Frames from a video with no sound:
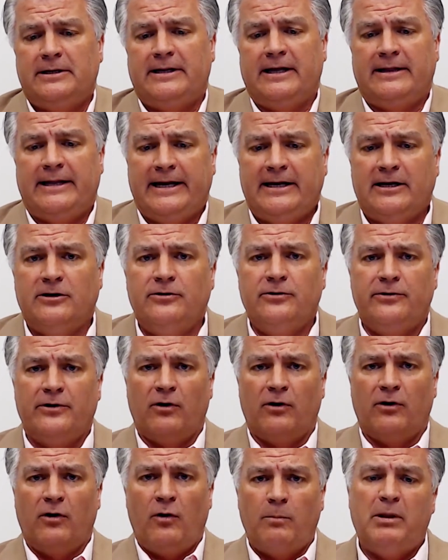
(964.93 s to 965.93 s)
that they can do their
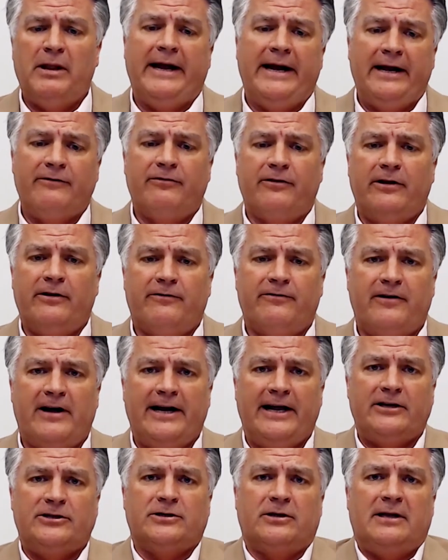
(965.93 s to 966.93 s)
whole planning for their
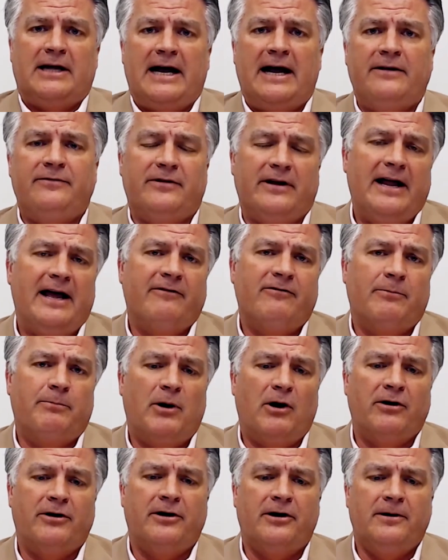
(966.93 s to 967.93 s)
financial lives and have a
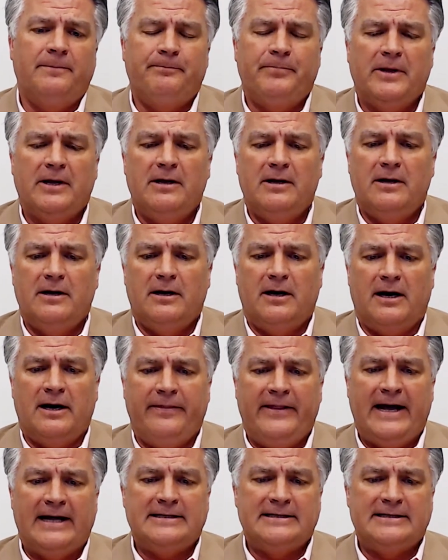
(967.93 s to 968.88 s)
partner on that